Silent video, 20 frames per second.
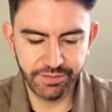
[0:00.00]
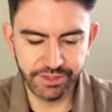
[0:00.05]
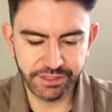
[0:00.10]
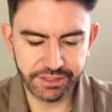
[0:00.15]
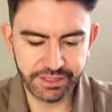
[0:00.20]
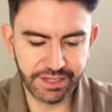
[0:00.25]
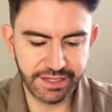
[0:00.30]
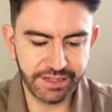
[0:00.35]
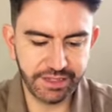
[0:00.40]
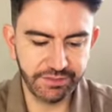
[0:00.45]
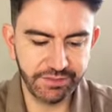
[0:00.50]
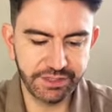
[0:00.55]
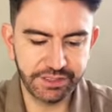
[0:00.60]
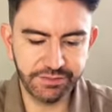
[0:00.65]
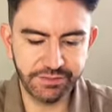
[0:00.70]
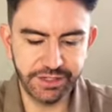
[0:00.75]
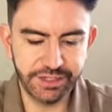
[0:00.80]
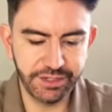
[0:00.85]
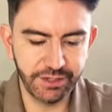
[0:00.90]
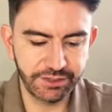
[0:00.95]
the sake of this
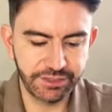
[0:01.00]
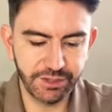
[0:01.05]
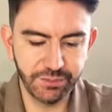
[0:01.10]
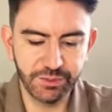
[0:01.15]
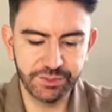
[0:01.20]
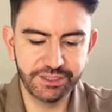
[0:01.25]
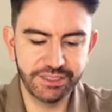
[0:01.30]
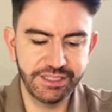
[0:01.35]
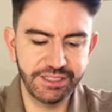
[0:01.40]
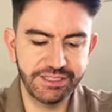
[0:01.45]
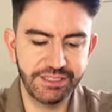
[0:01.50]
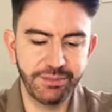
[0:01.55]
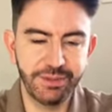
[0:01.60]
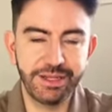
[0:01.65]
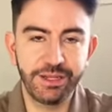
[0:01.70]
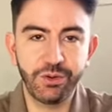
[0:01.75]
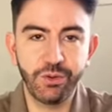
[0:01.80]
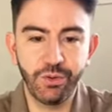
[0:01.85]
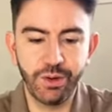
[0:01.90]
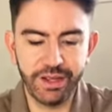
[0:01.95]
video because I want it to be
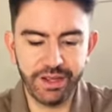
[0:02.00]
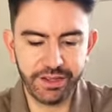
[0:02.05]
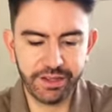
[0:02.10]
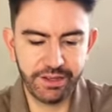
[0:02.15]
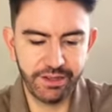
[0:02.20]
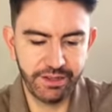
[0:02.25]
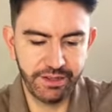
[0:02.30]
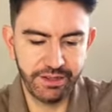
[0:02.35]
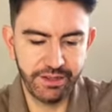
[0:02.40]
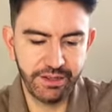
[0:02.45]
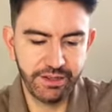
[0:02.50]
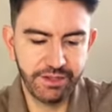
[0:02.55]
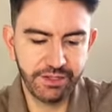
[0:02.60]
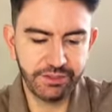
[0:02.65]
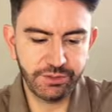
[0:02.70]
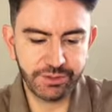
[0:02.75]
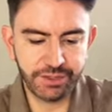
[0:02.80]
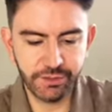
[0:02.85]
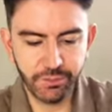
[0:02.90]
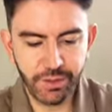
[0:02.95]
quick.
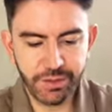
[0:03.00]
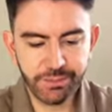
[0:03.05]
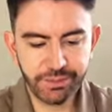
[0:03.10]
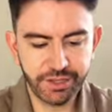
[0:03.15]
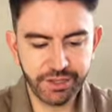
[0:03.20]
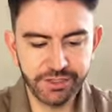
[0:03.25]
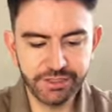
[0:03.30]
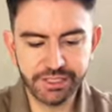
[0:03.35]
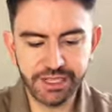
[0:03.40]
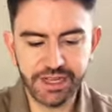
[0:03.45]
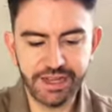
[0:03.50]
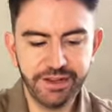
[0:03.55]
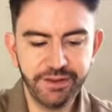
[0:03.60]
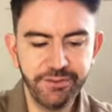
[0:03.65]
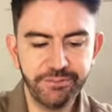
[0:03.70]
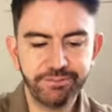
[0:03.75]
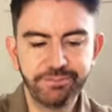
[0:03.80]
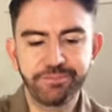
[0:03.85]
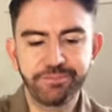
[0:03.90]
So we're going to whip those out.